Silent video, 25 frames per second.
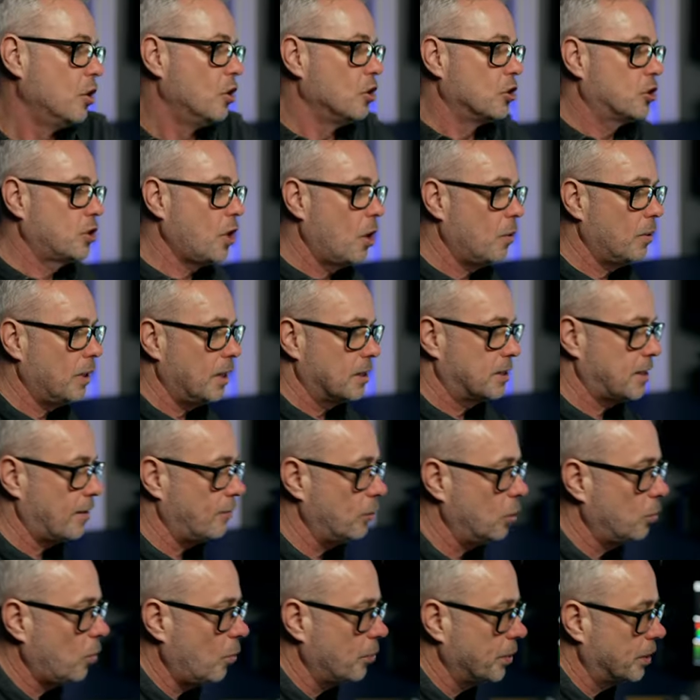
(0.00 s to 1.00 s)
So let's have
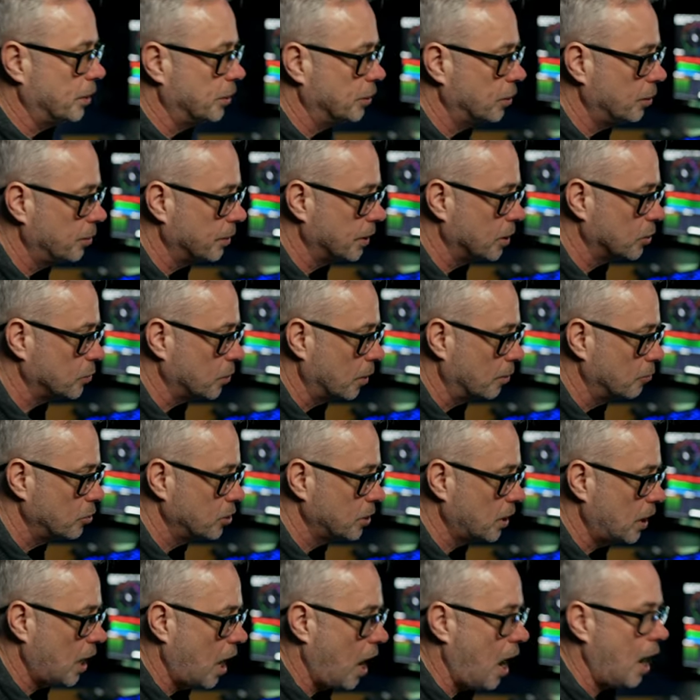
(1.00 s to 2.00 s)
a look what we can do with this one. I'm just
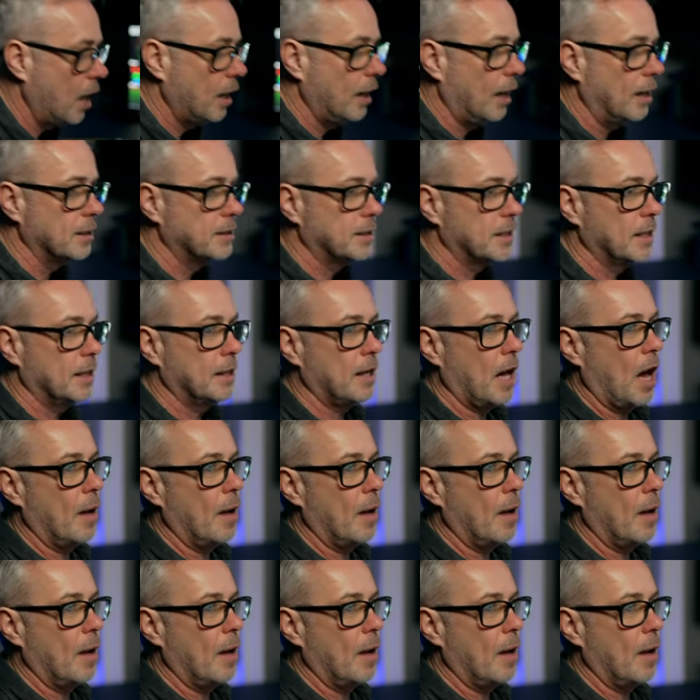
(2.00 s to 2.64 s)
going to highlight it.